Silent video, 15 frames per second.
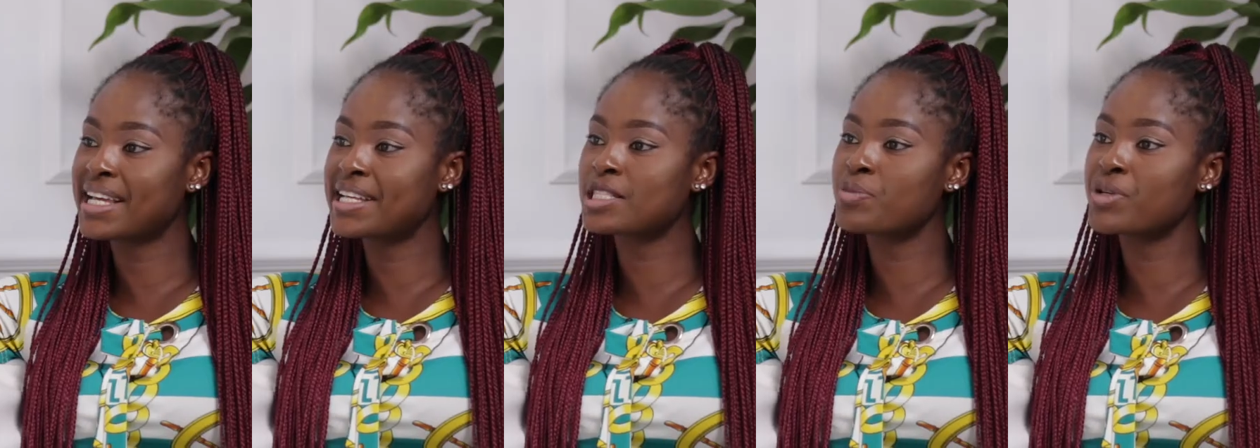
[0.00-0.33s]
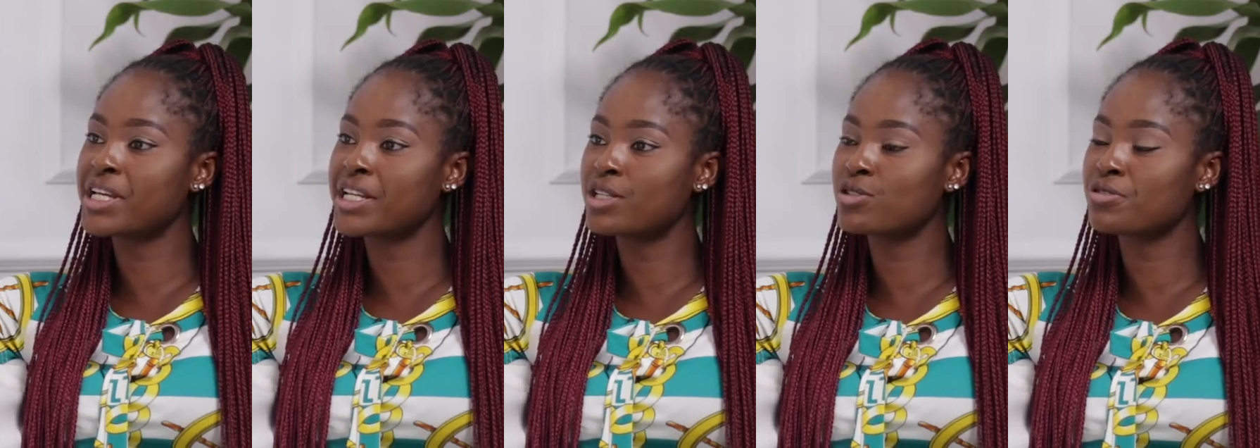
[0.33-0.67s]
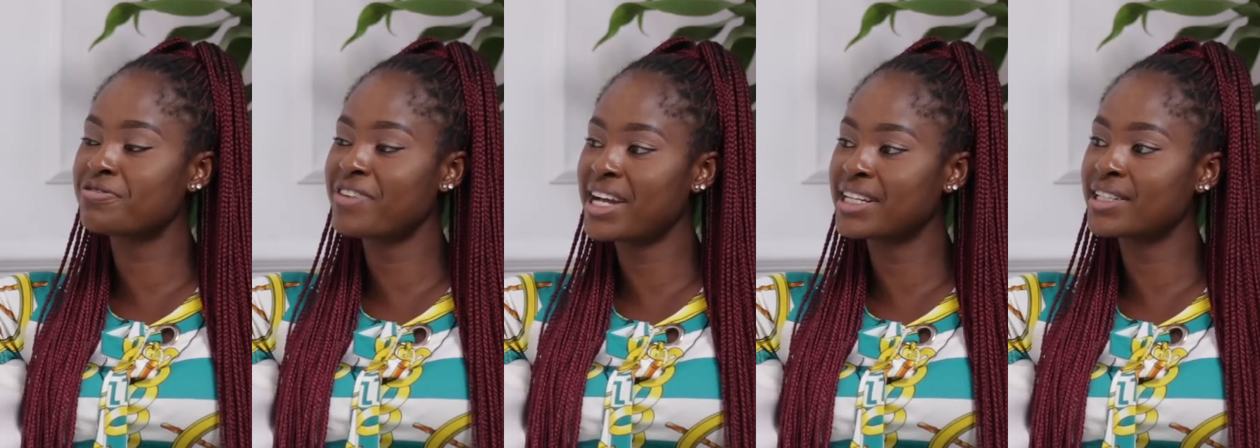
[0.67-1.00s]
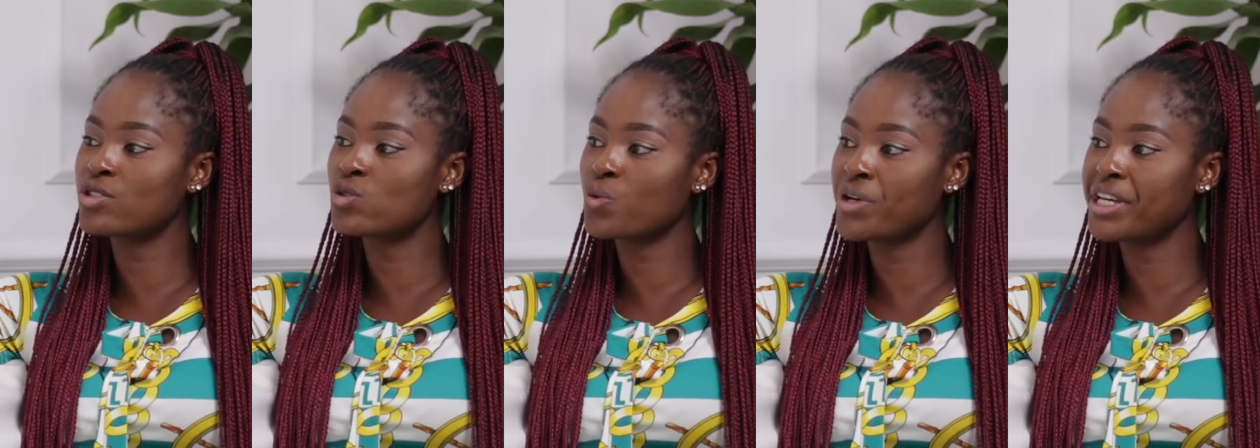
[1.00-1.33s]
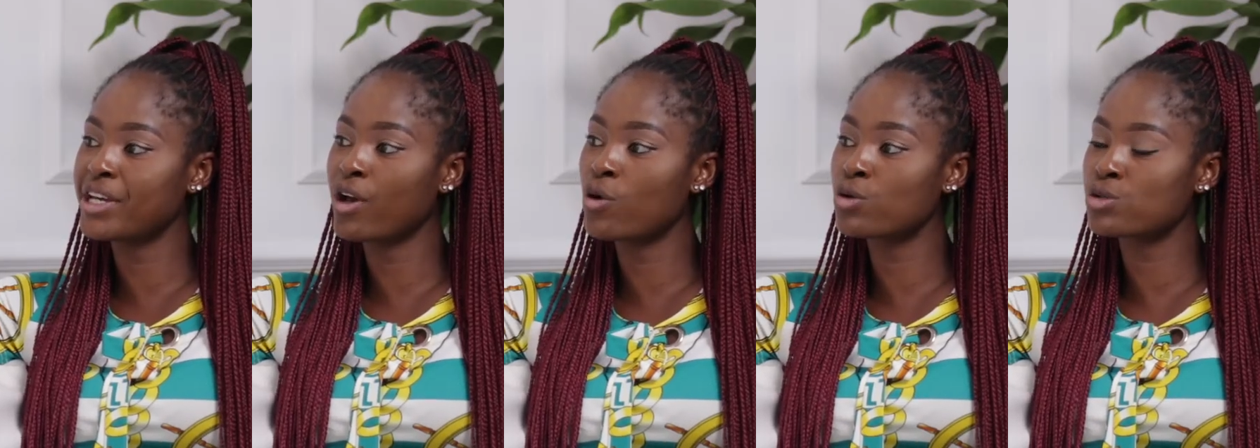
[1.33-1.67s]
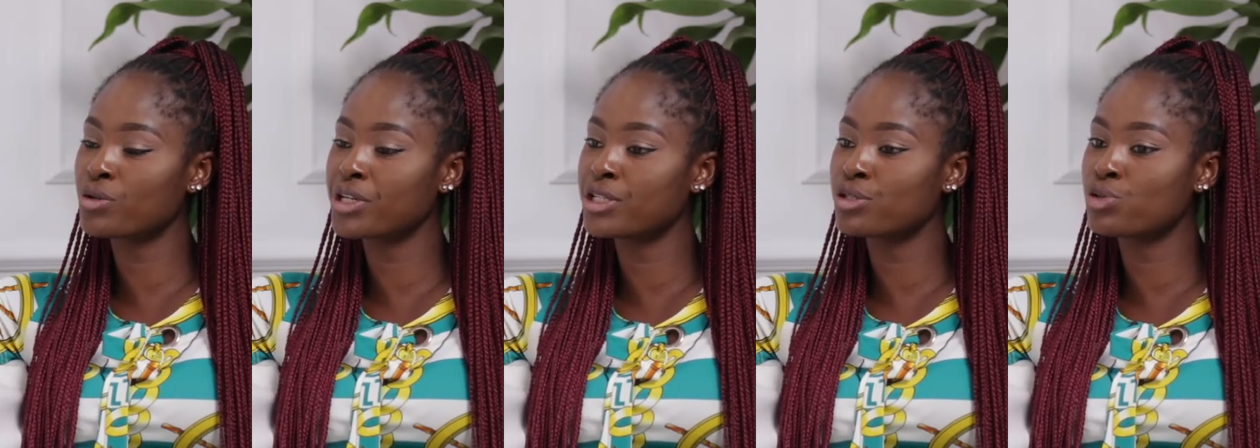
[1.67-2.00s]
tech is beginning to find its way
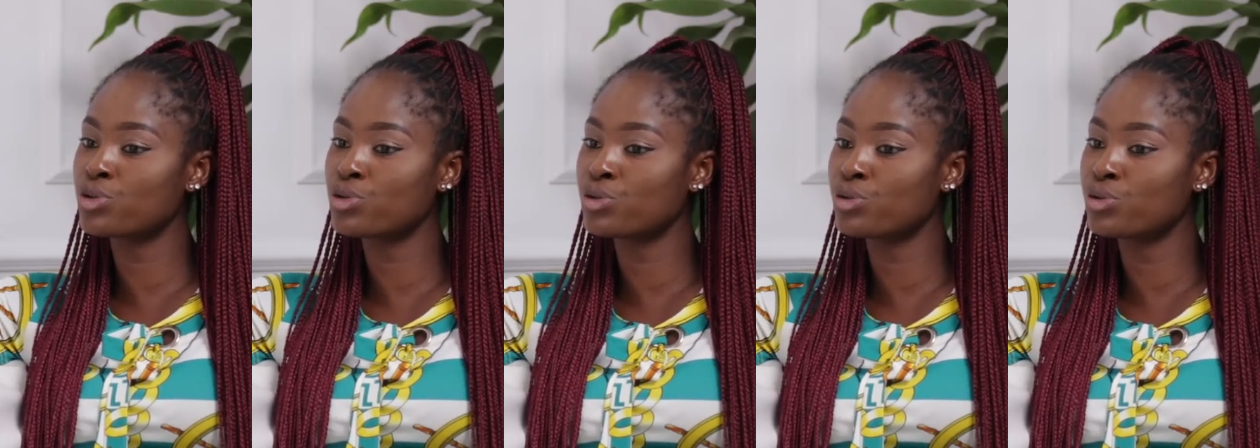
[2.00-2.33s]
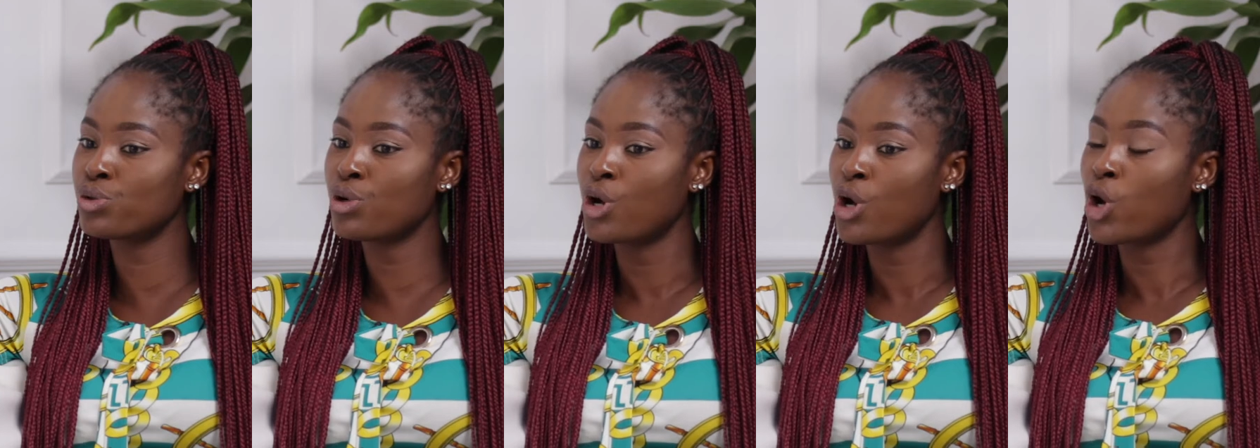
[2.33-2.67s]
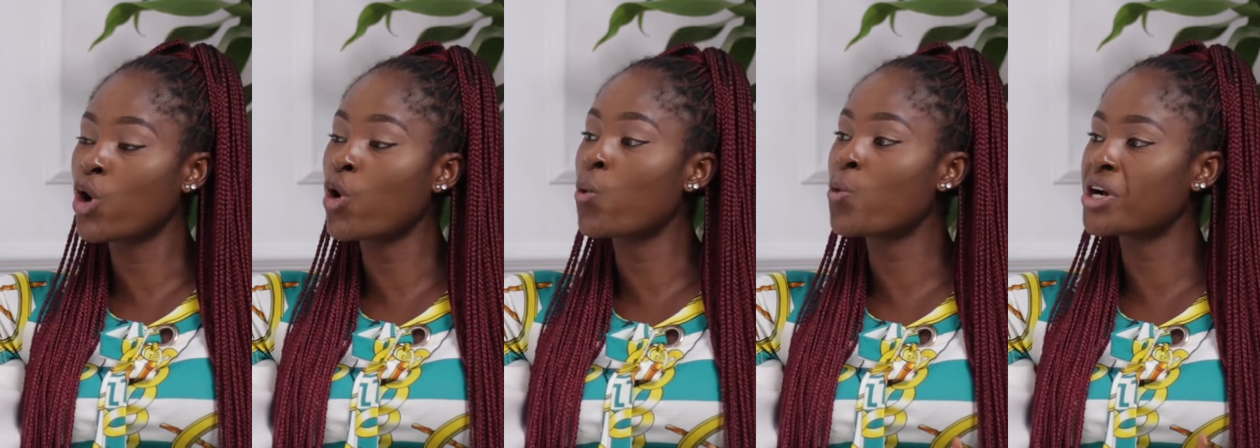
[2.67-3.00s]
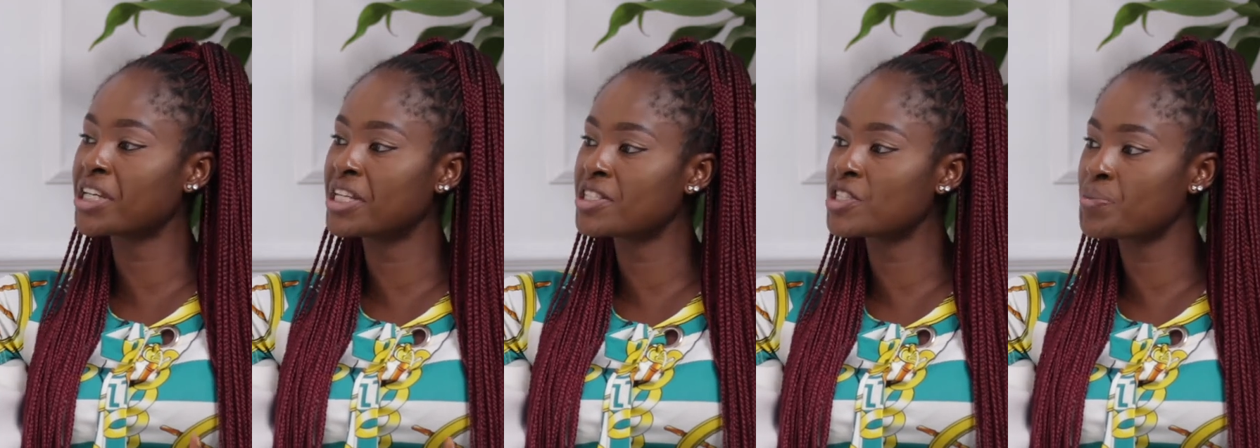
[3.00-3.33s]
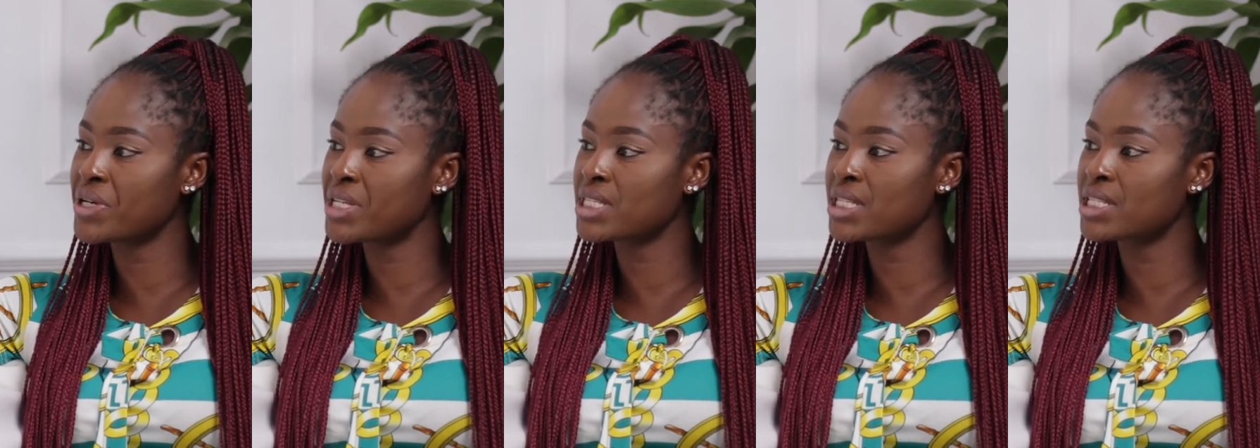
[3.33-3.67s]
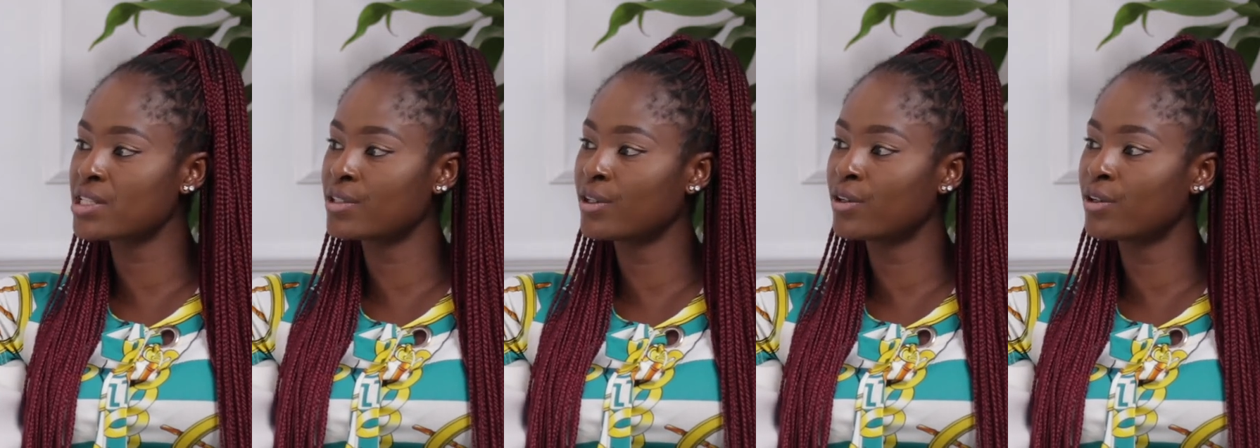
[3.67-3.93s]
also into co-working spaces.